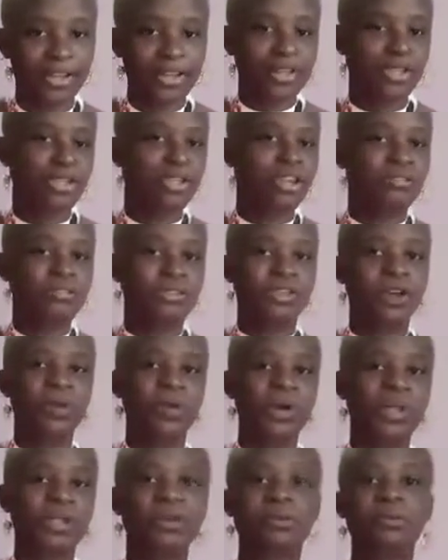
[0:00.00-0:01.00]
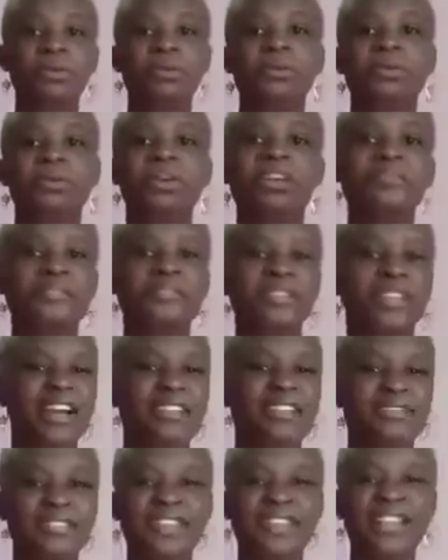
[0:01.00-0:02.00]
So if you don't want to be cooking food
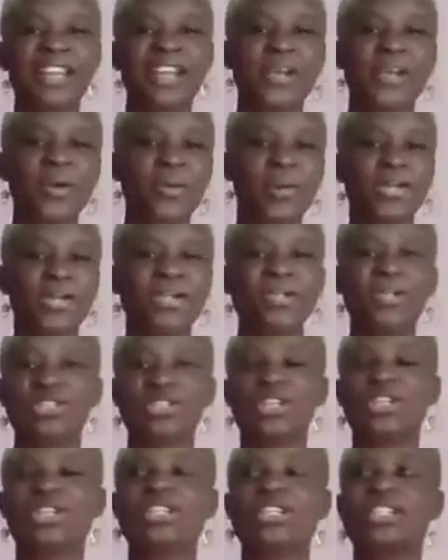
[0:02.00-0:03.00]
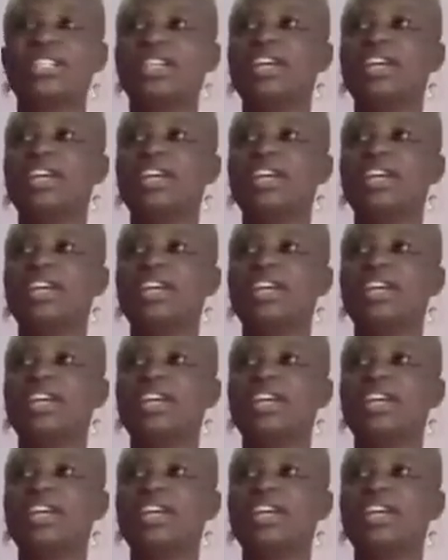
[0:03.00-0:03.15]
every day, you want to just